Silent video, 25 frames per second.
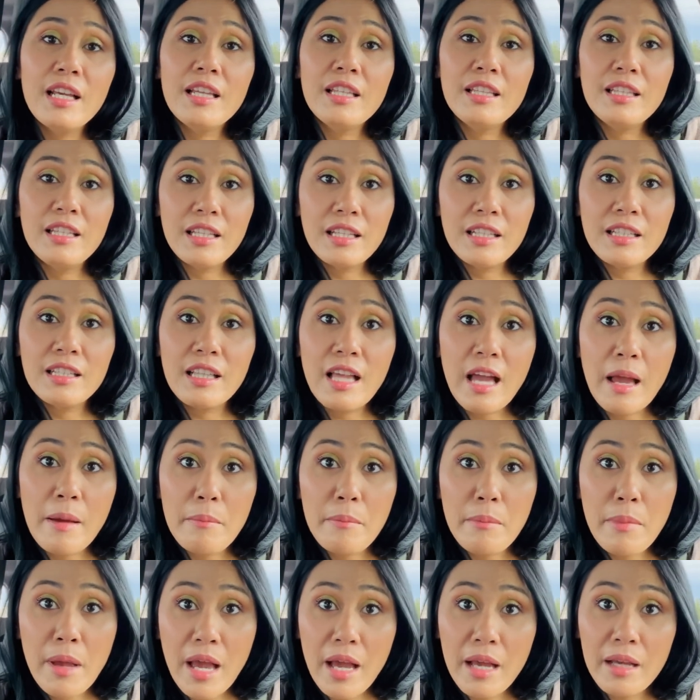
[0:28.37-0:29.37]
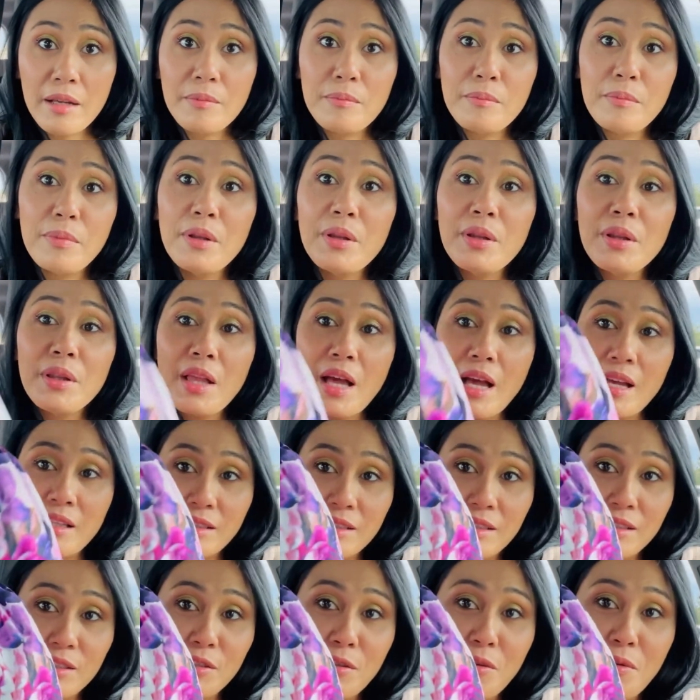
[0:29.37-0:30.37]
the Glambag Plus.
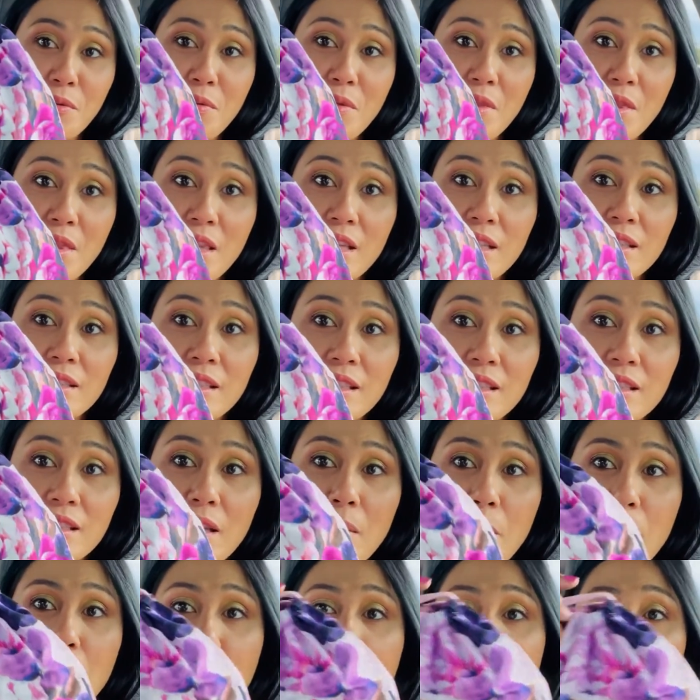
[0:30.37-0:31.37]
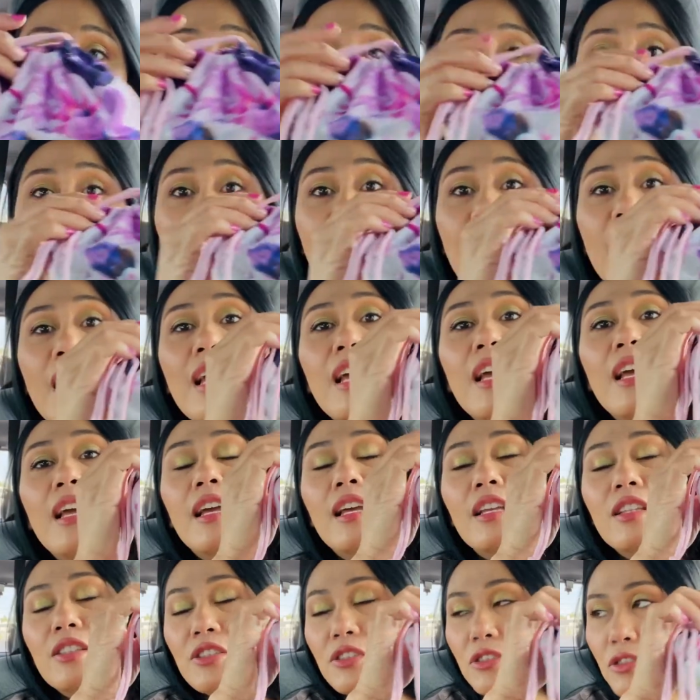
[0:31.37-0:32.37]
So this is the bag.
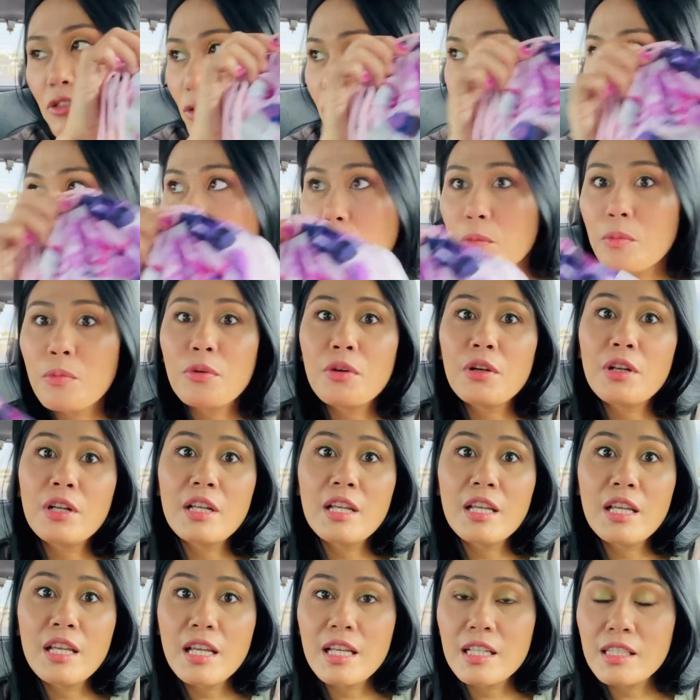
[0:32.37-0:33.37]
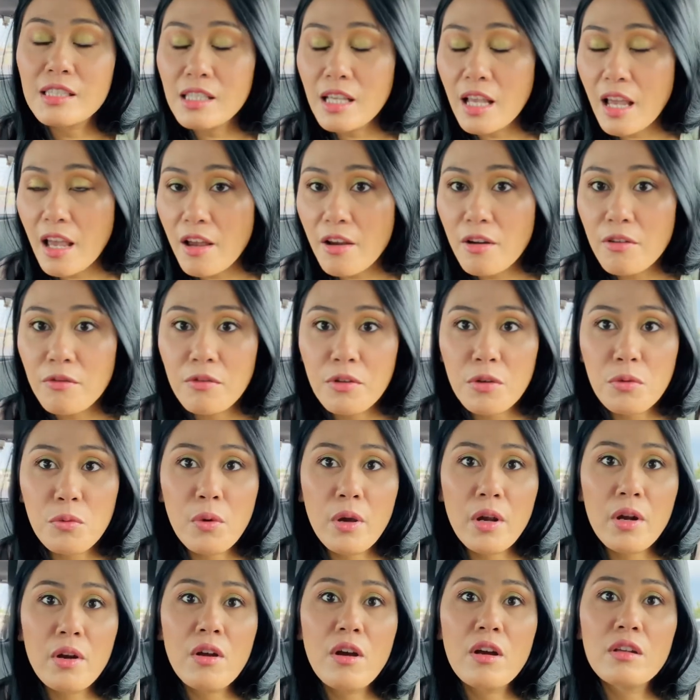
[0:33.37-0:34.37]
It's super pretty. It's
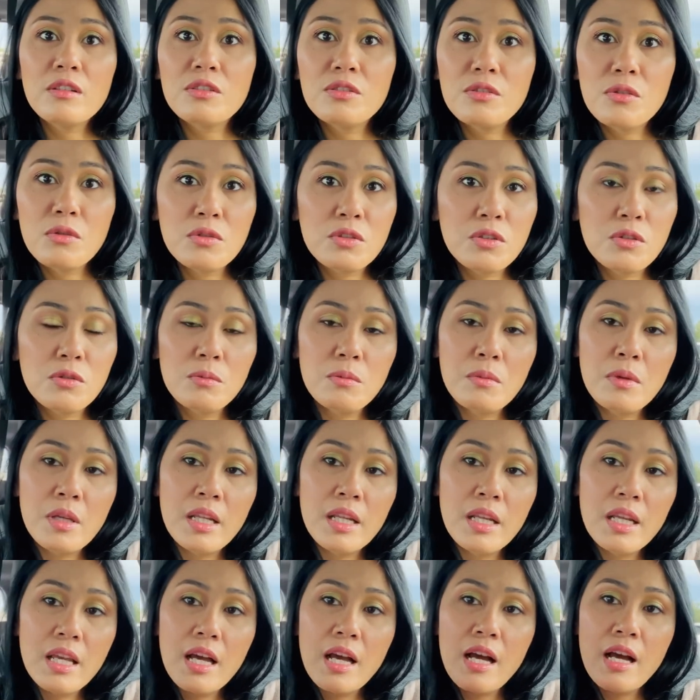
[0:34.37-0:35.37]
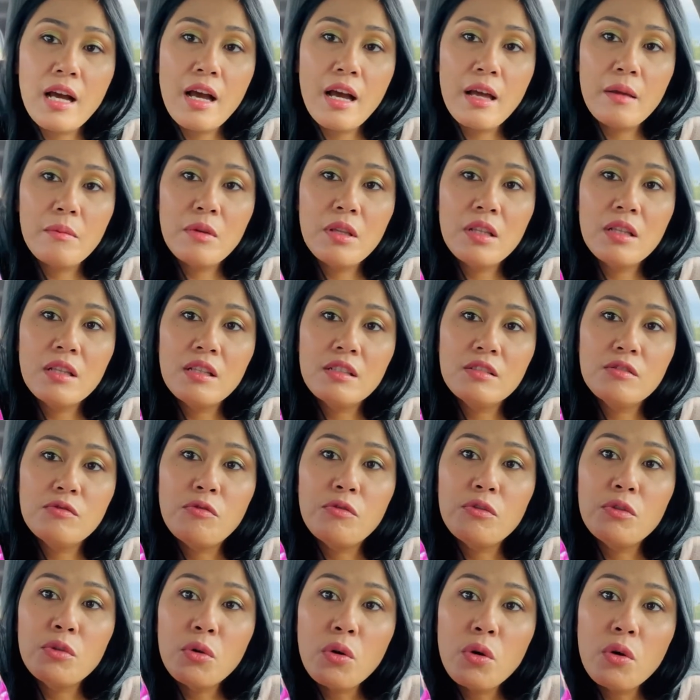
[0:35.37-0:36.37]
everywhere on social media. I mean, this
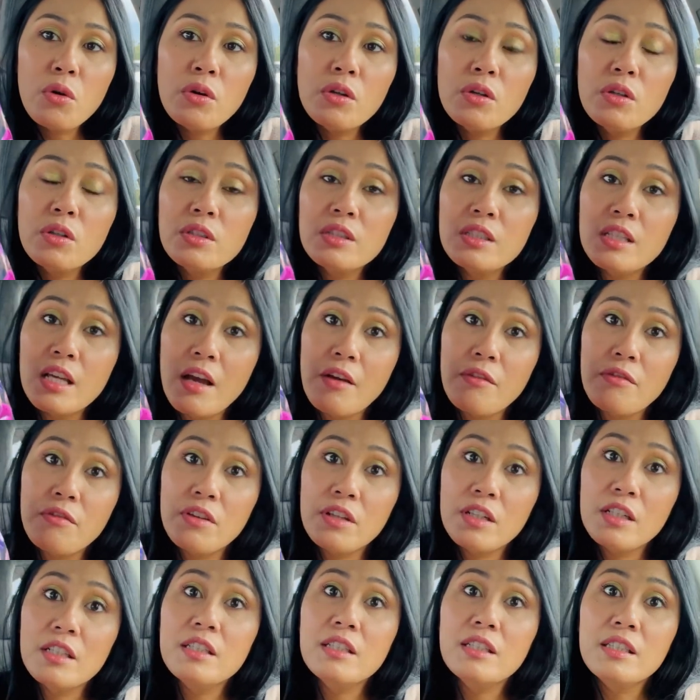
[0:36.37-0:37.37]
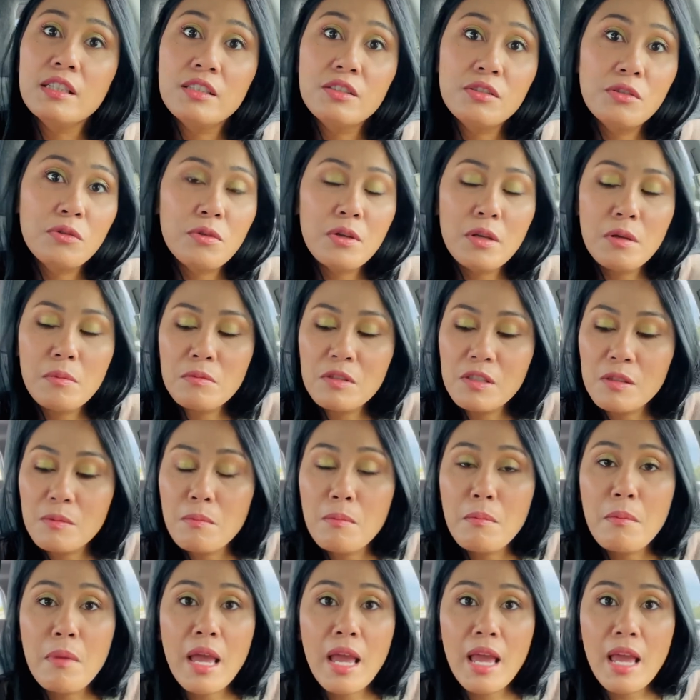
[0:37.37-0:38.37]
floral definitely screams
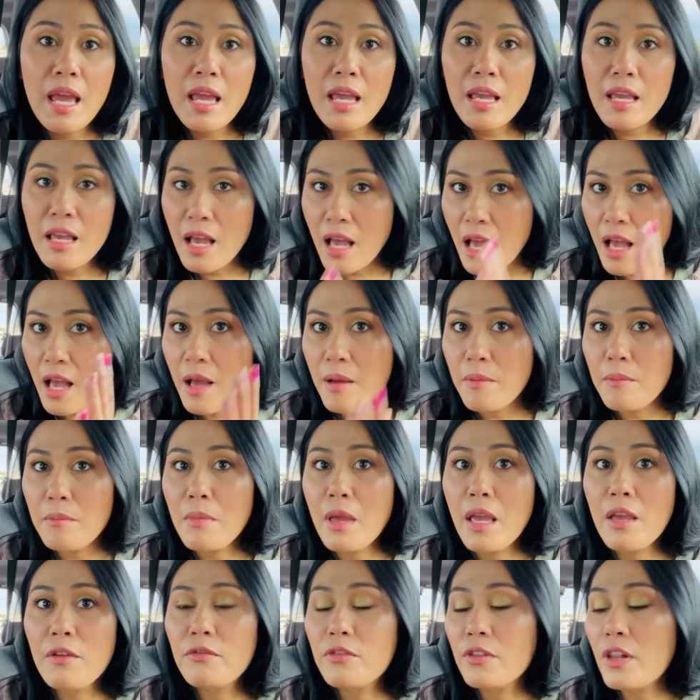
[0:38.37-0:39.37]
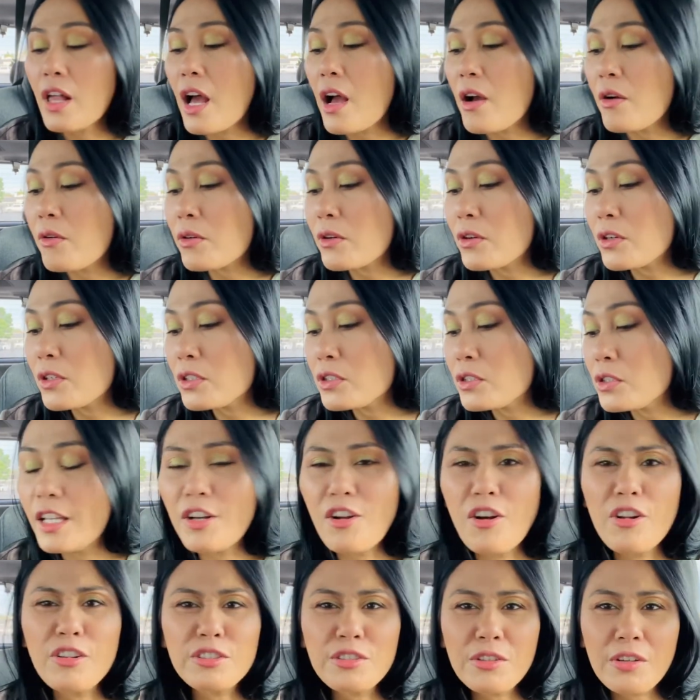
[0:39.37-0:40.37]
May, Mayflowers. It
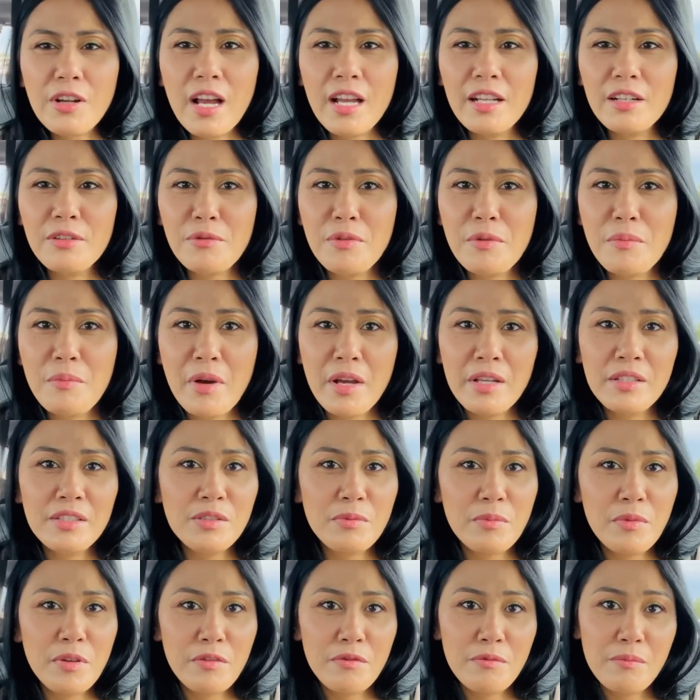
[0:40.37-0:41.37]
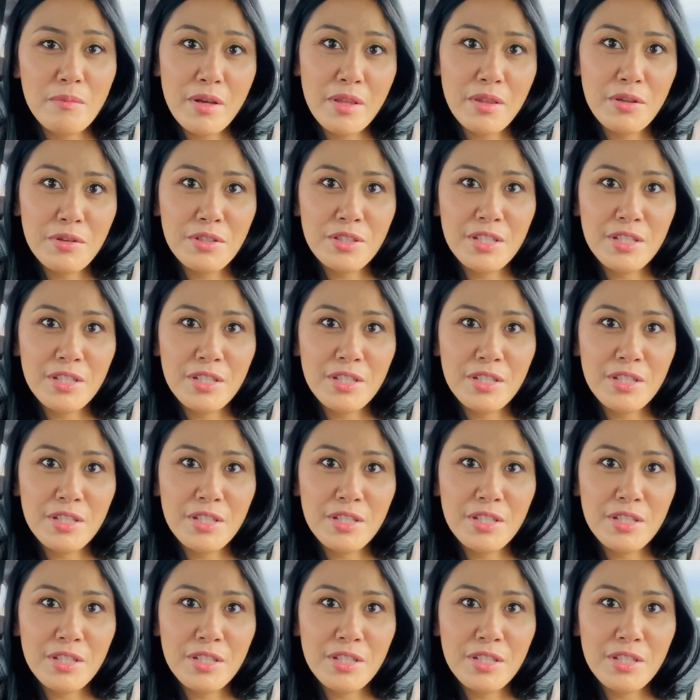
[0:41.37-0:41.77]
also kind of reminds me of Mother's